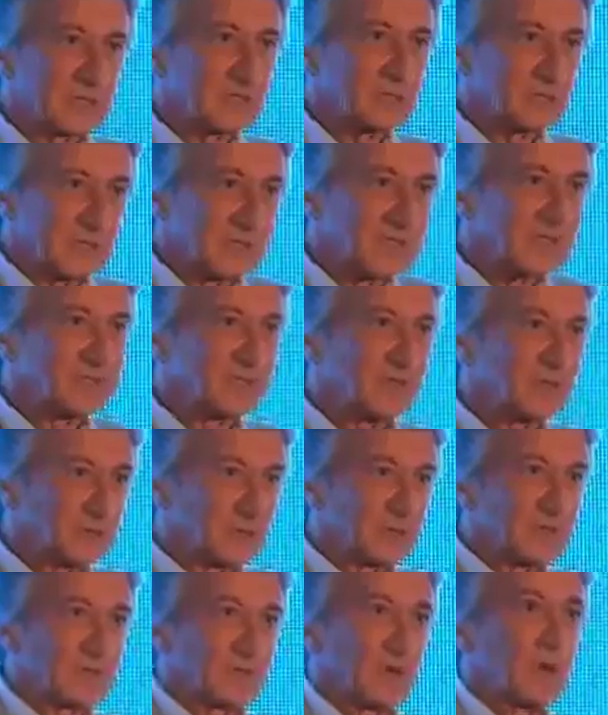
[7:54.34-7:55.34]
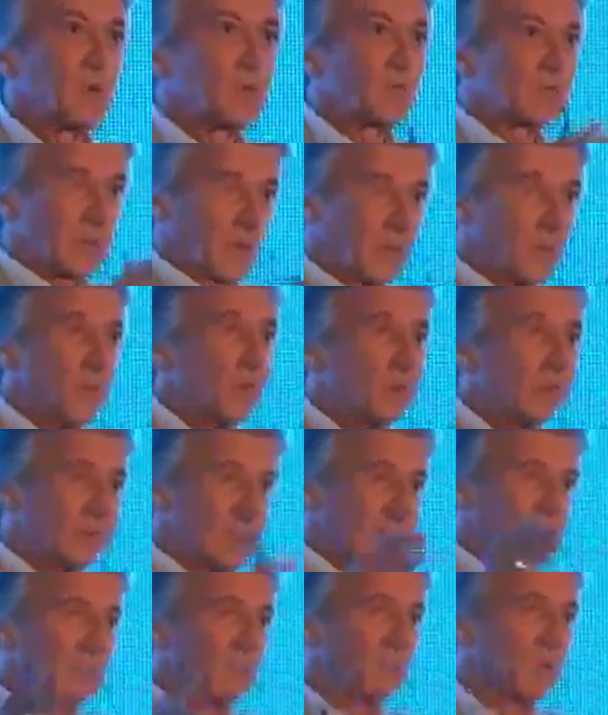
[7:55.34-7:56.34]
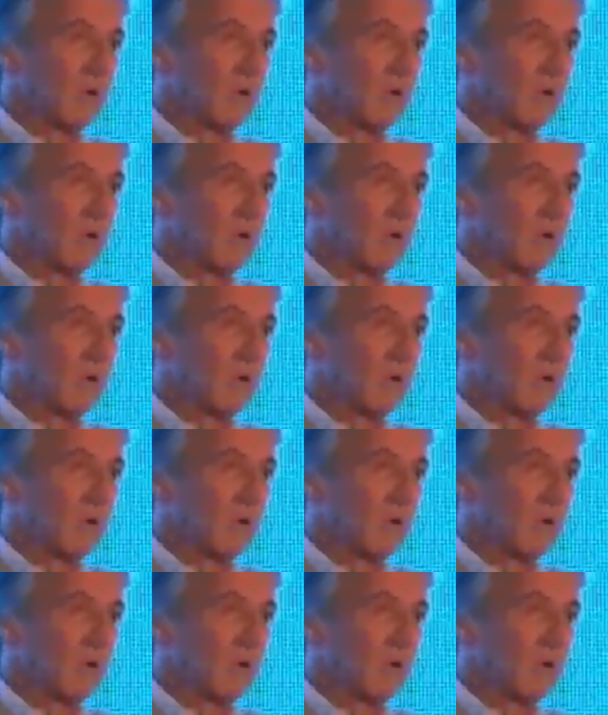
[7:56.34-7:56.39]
that individuals own, home and